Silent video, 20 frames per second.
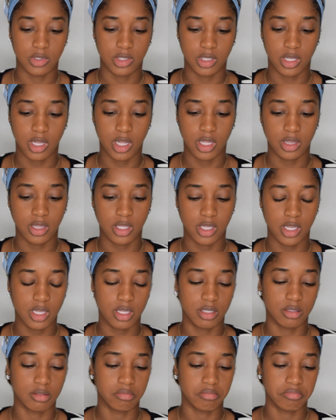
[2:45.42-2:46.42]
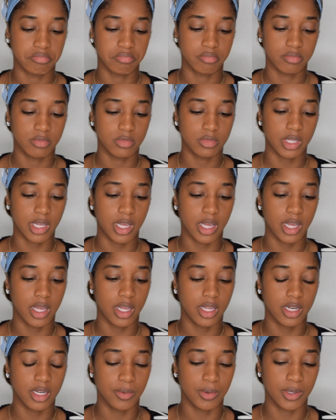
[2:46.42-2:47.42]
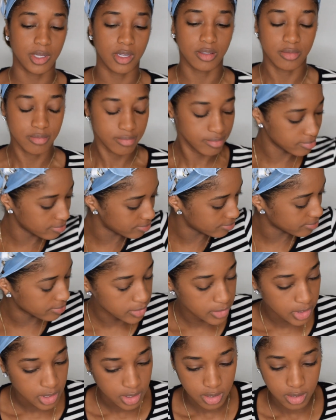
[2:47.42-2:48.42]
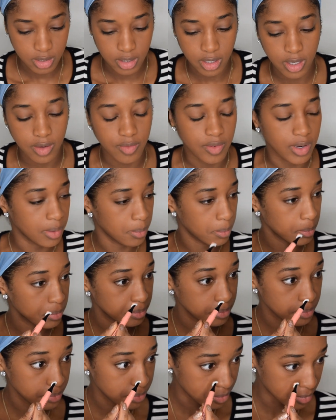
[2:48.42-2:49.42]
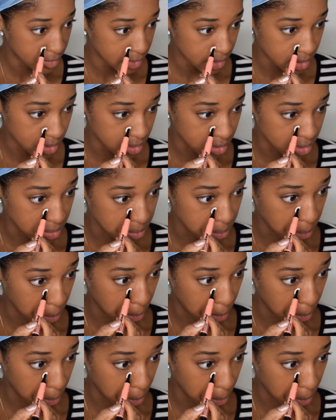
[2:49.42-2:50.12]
Nothing. Ah, there we go. All right. Let's see.